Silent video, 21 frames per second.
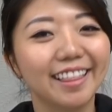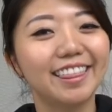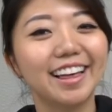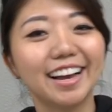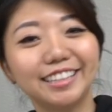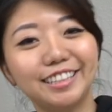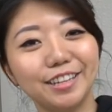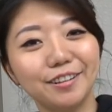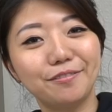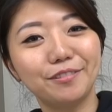
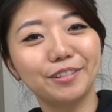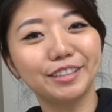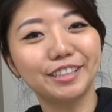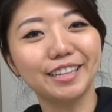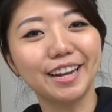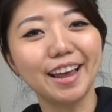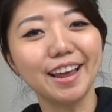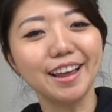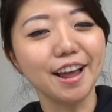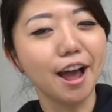That's it for
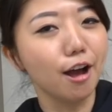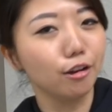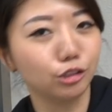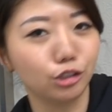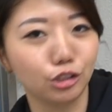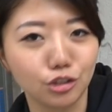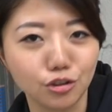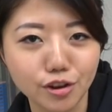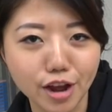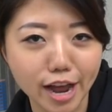today. I'll
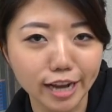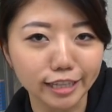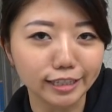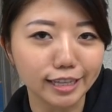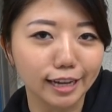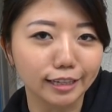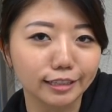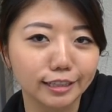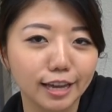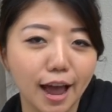see you guys
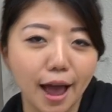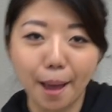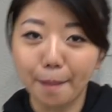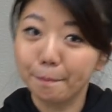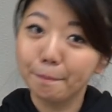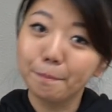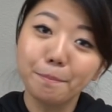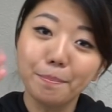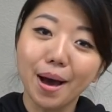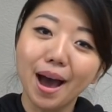next
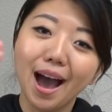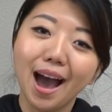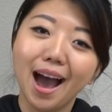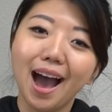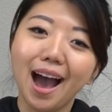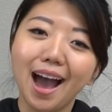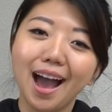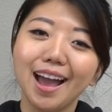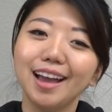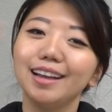time.
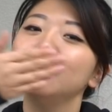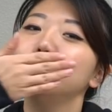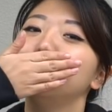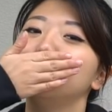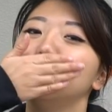Bye.